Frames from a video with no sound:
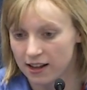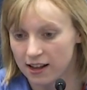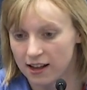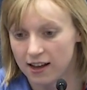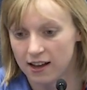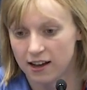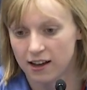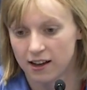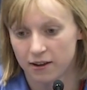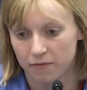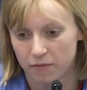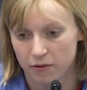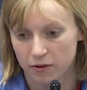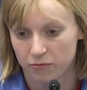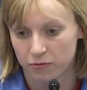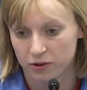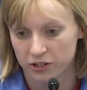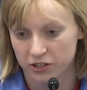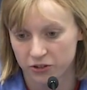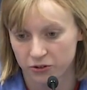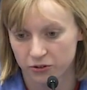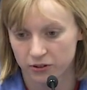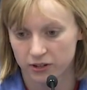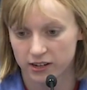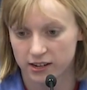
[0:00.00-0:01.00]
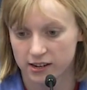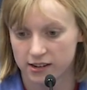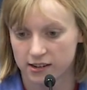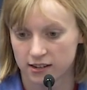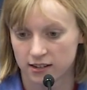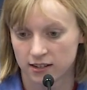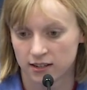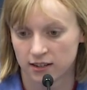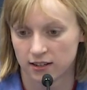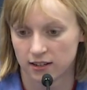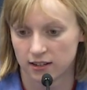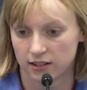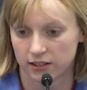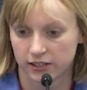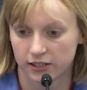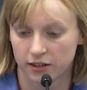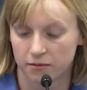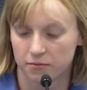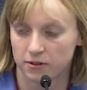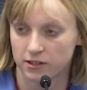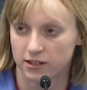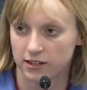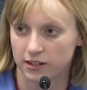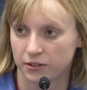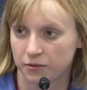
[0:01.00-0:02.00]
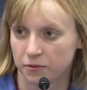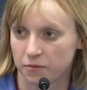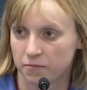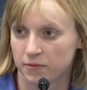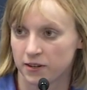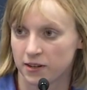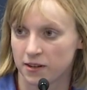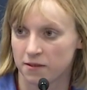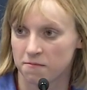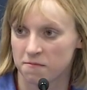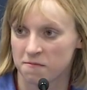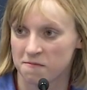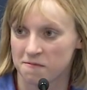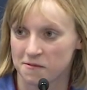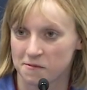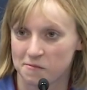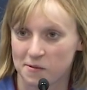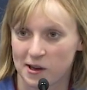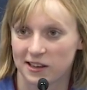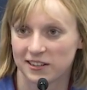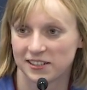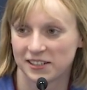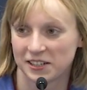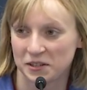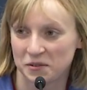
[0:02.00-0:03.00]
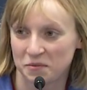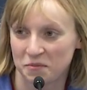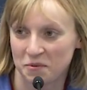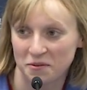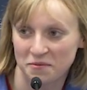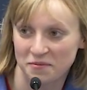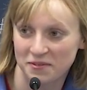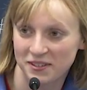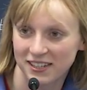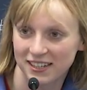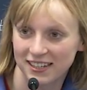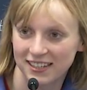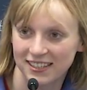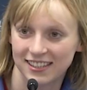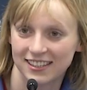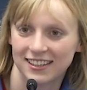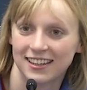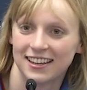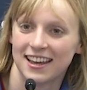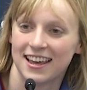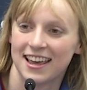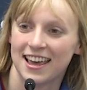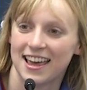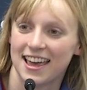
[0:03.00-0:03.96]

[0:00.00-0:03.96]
um, and we joined a summer league swim team, the Palisades Porpoises,